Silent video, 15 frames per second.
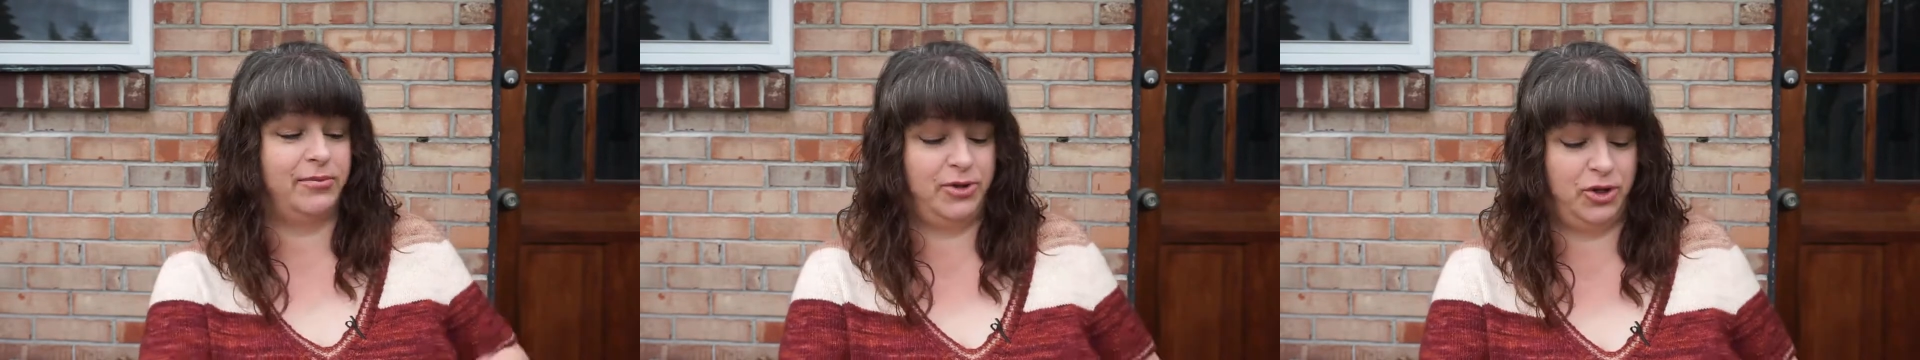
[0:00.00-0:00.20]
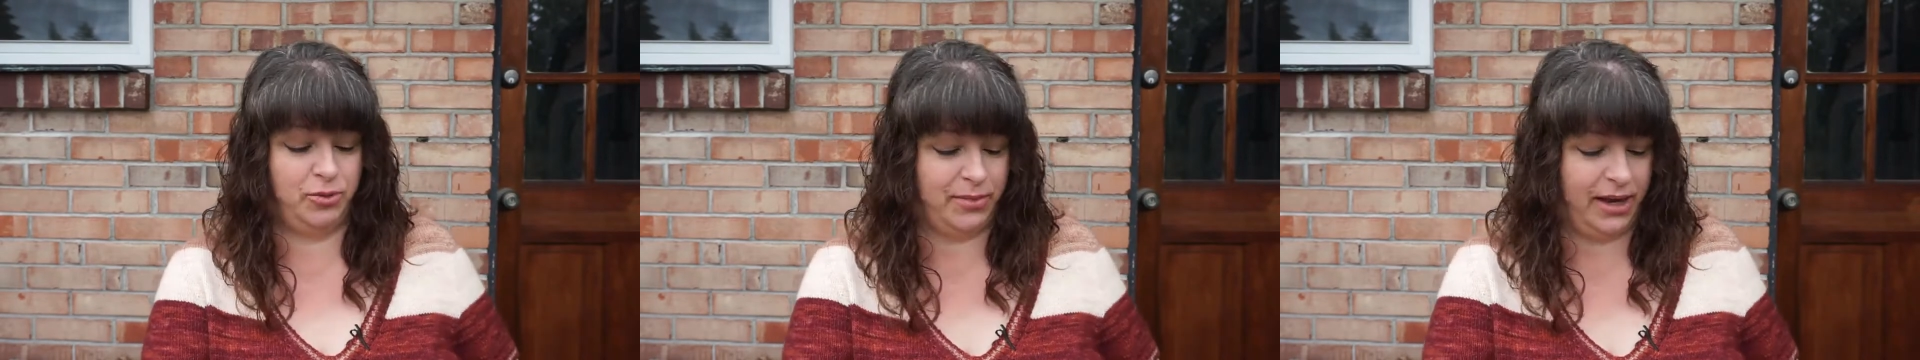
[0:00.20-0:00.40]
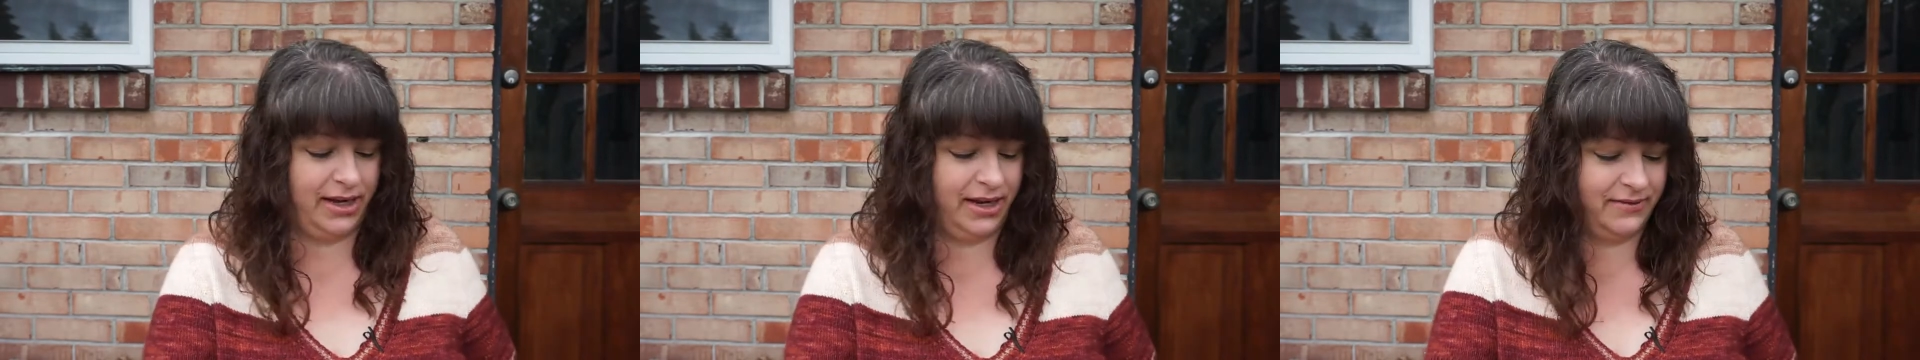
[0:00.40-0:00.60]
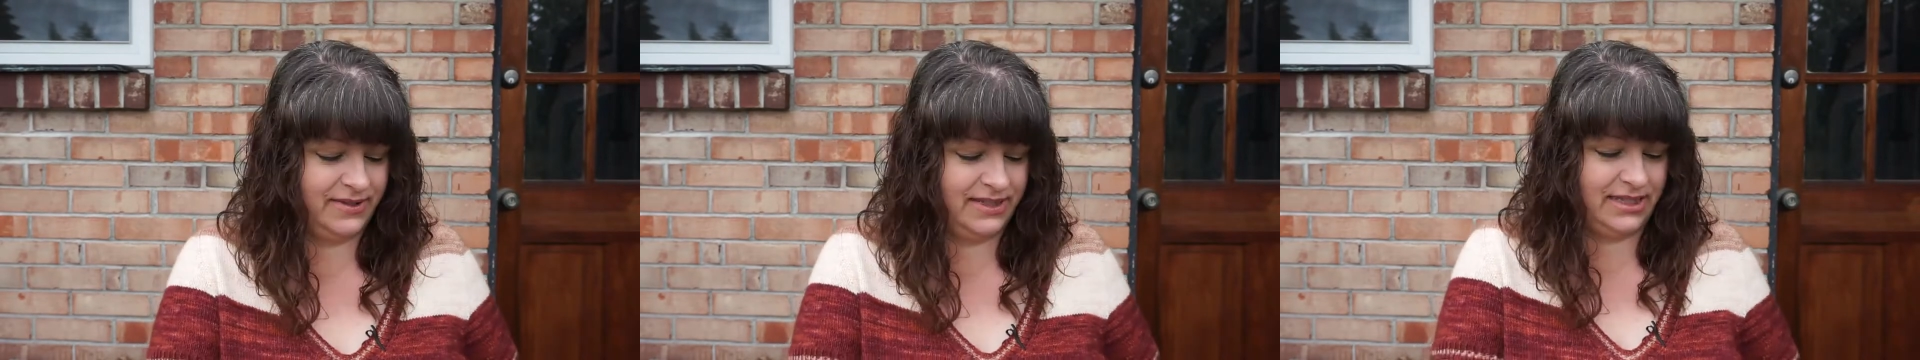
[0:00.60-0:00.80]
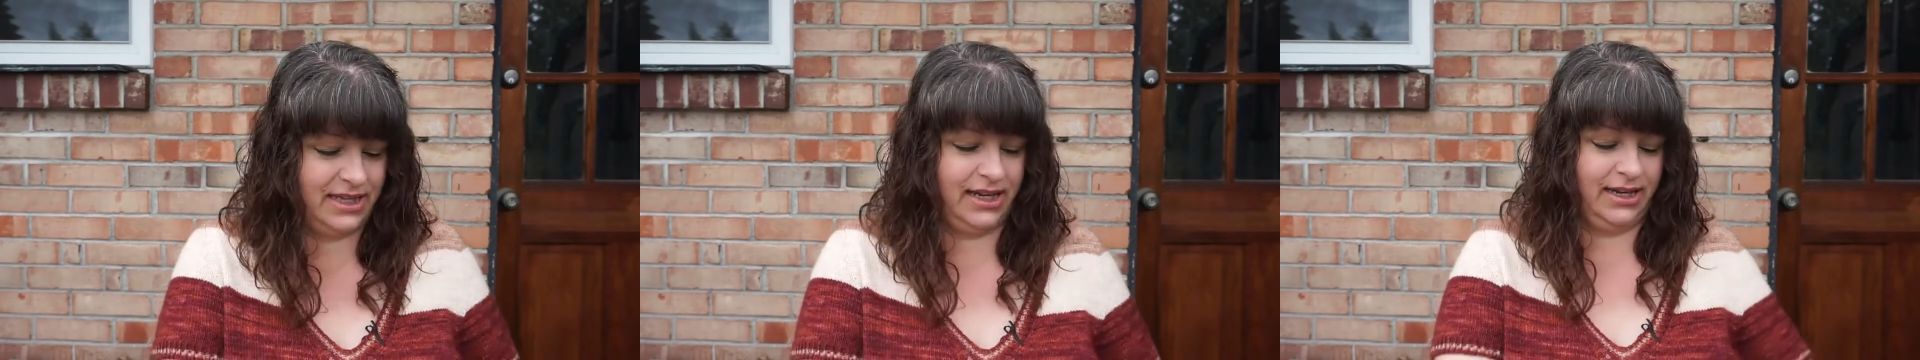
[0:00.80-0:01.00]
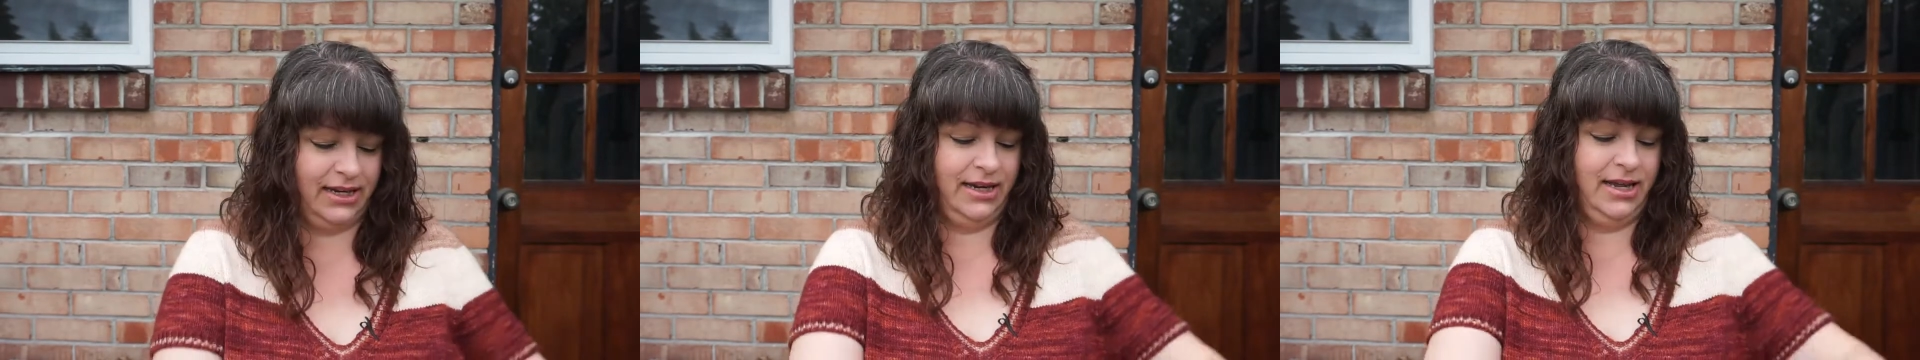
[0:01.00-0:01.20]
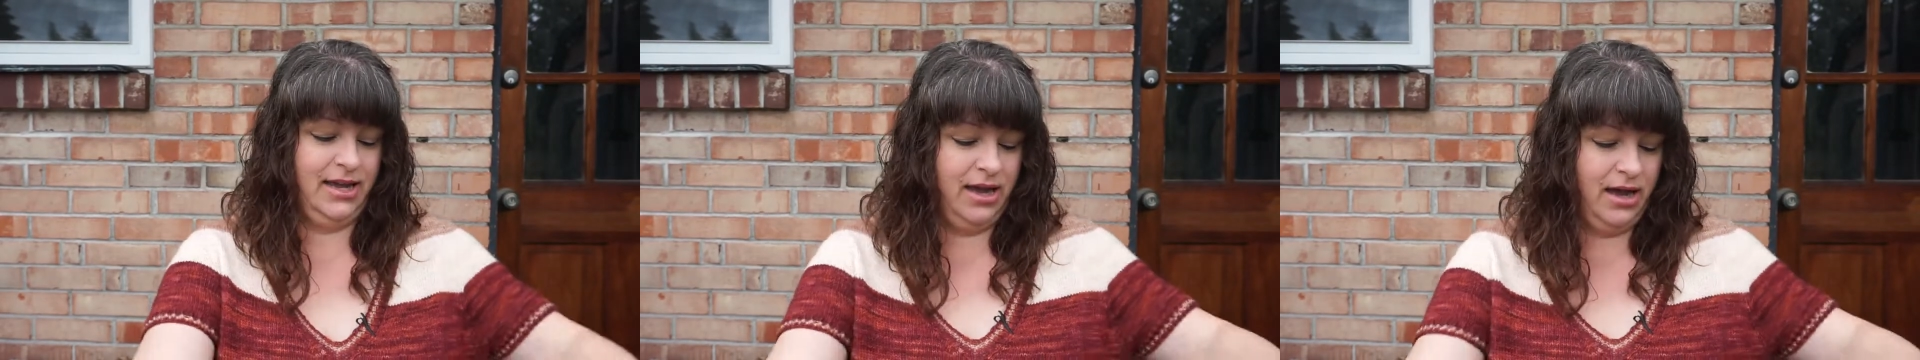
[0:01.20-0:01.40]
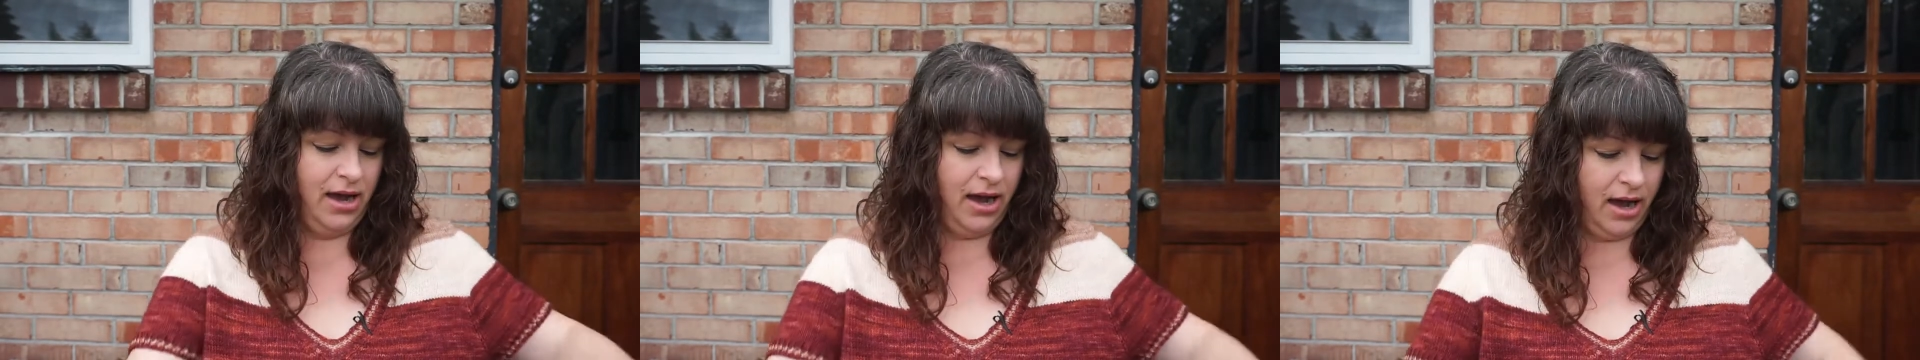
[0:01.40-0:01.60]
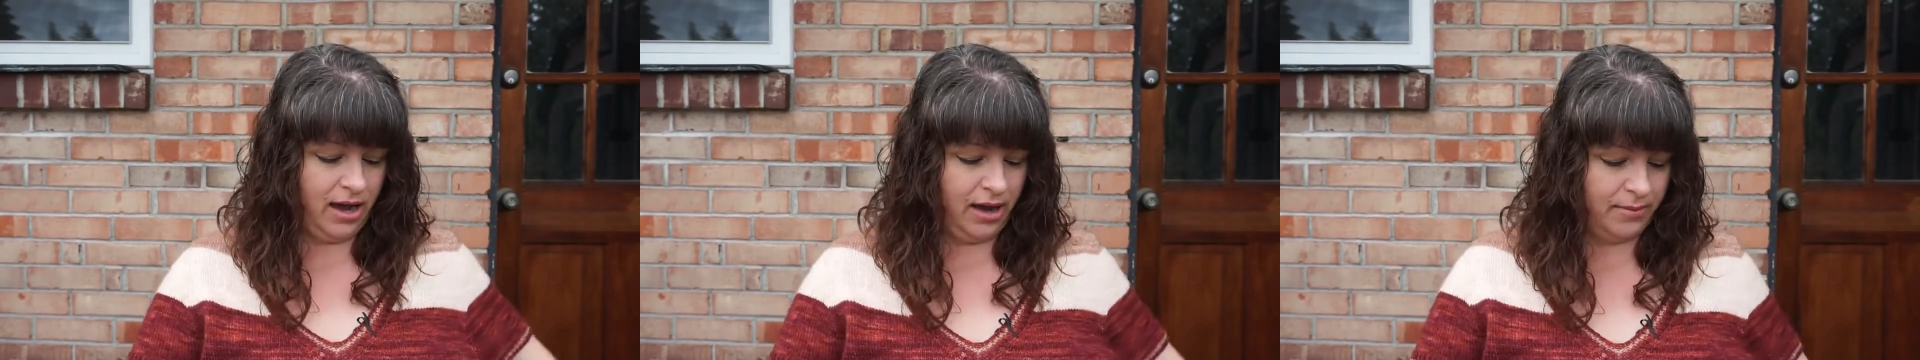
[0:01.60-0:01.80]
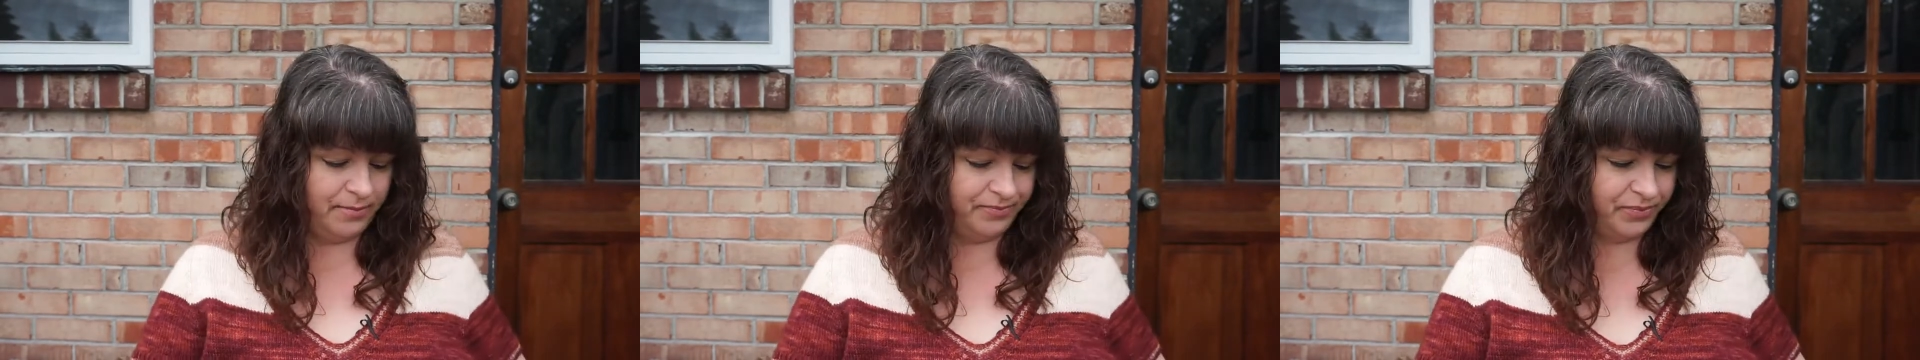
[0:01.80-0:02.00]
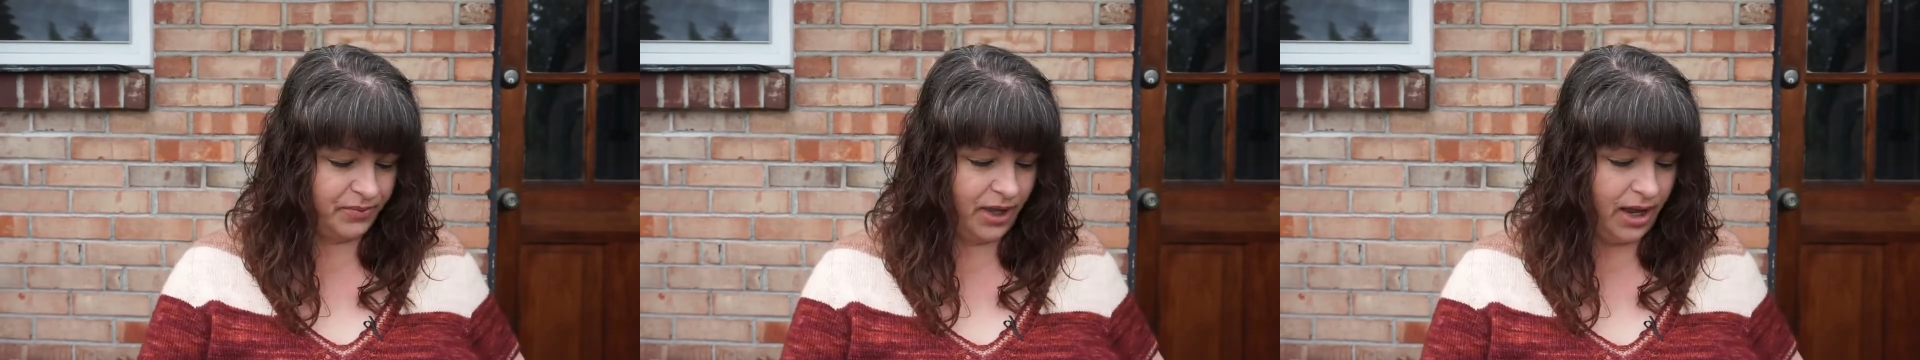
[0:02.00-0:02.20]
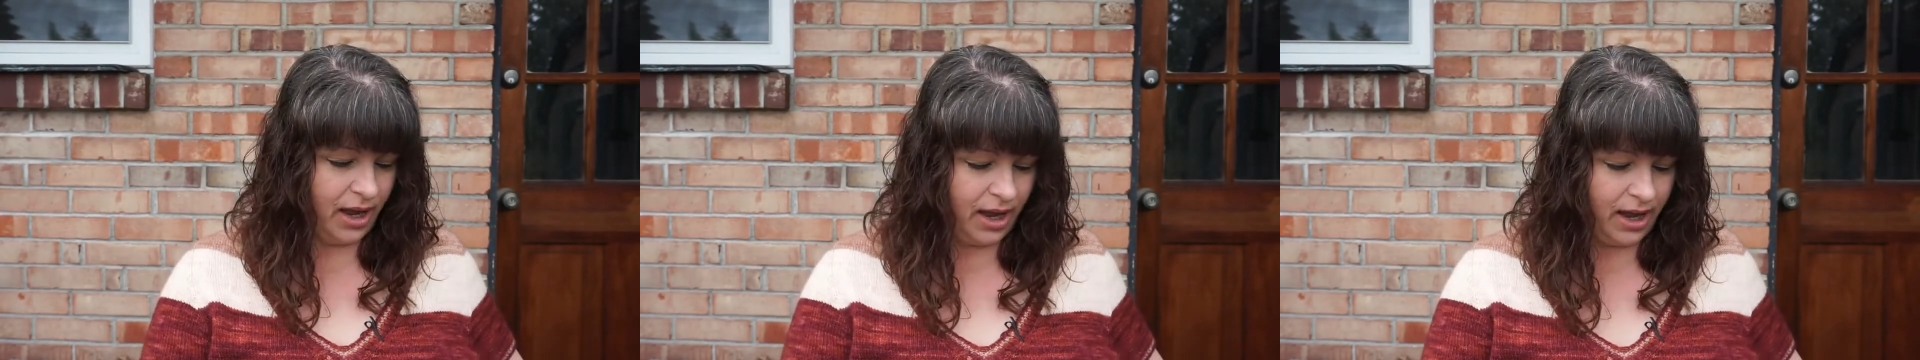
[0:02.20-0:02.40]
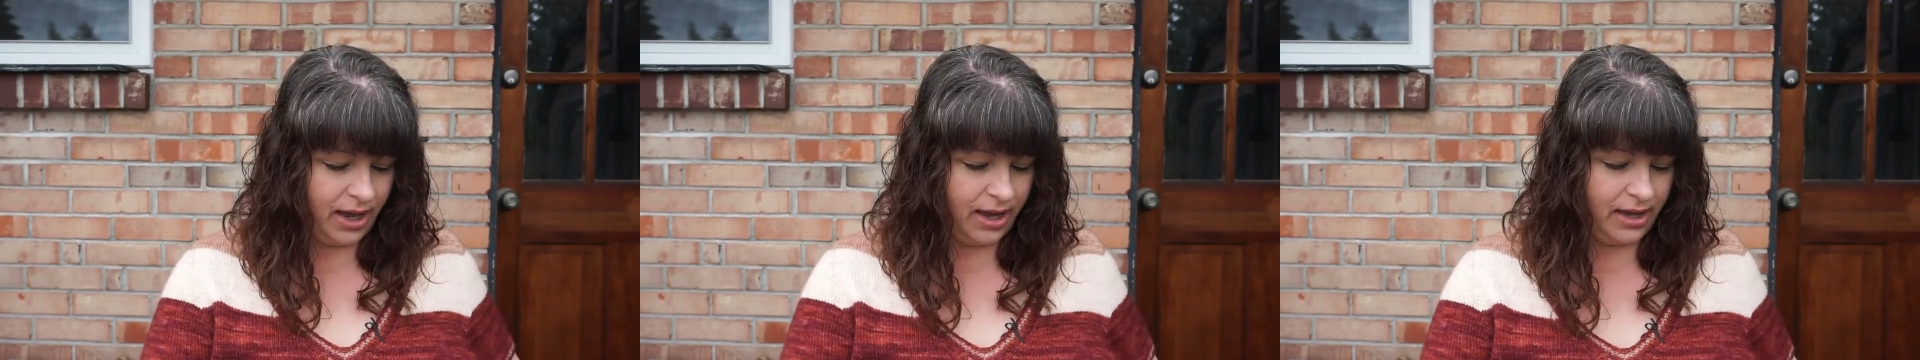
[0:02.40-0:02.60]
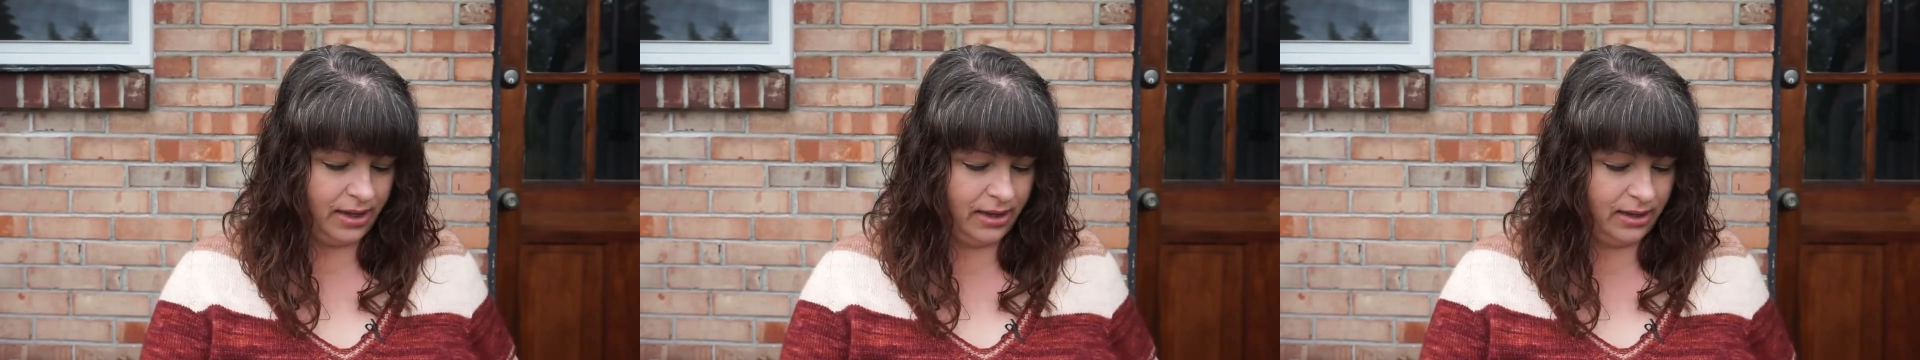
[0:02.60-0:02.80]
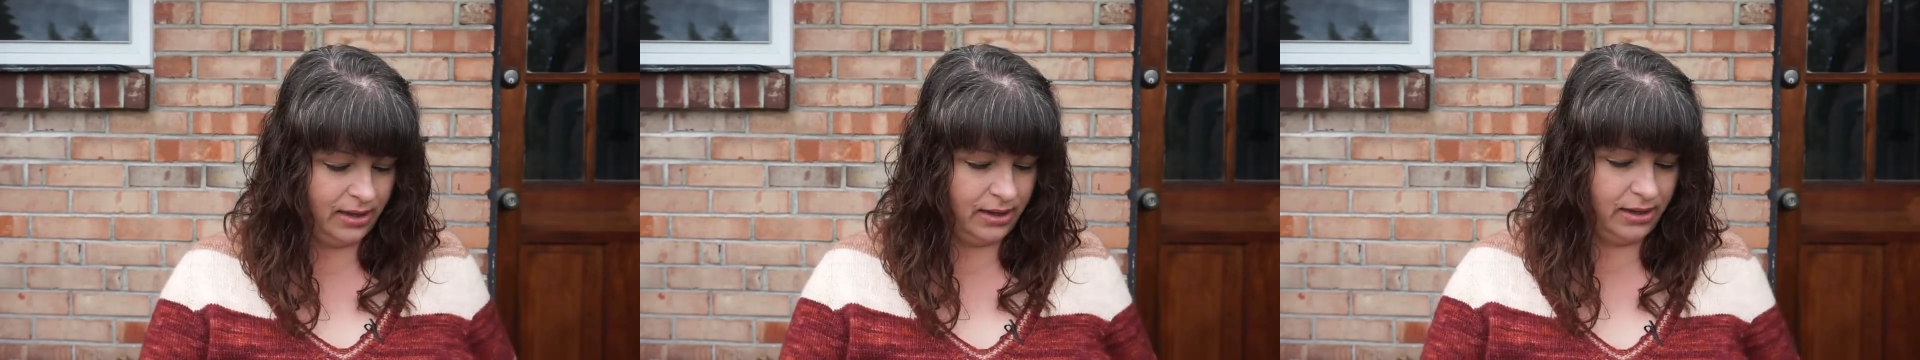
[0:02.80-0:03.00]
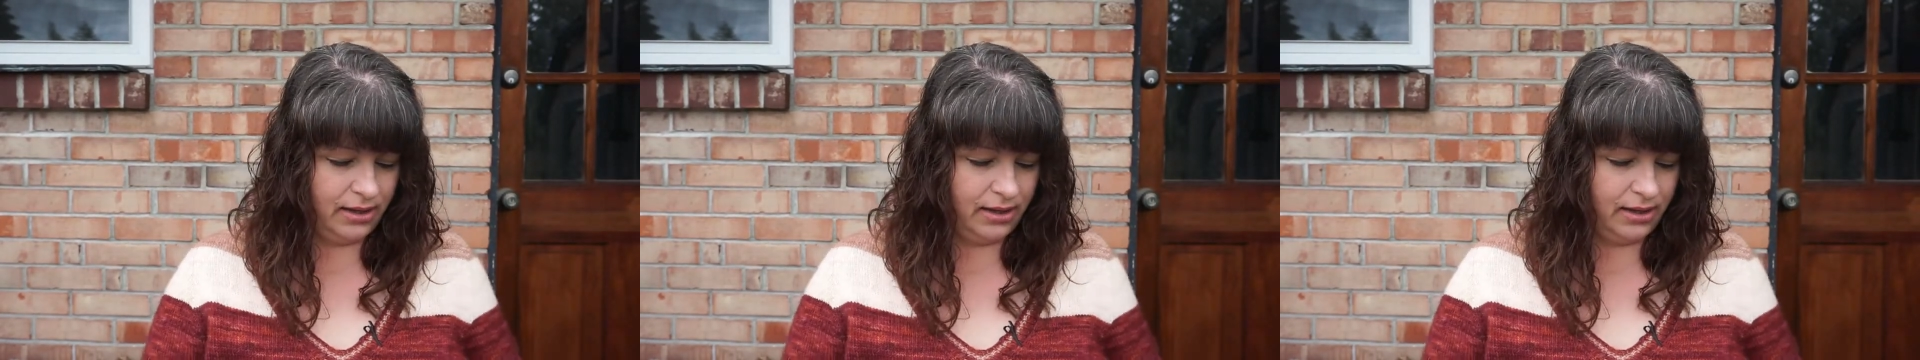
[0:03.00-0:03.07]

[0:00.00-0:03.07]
you might have seen I